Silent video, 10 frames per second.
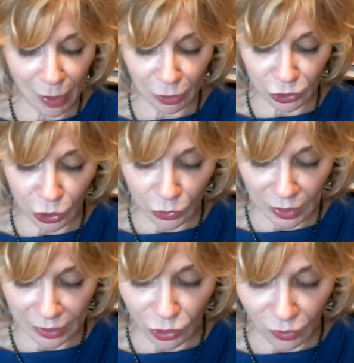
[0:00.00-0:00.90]
model showed
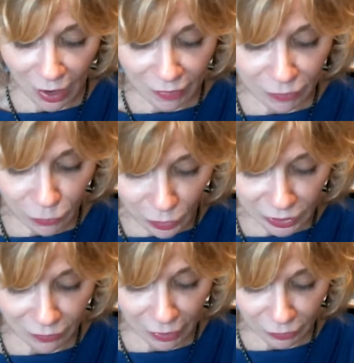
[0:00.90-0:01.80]
that the driving
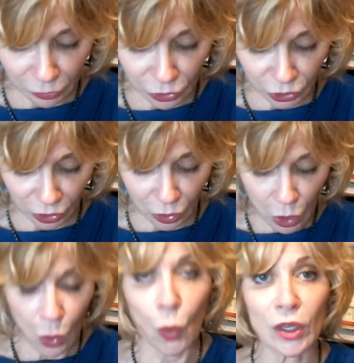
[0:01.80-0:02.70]
force of evolution
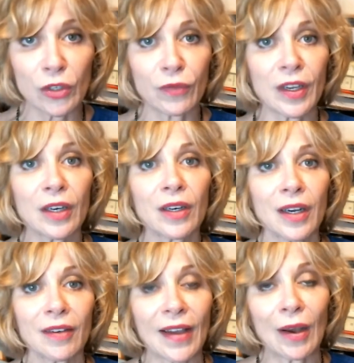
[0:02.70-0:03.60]
was fear of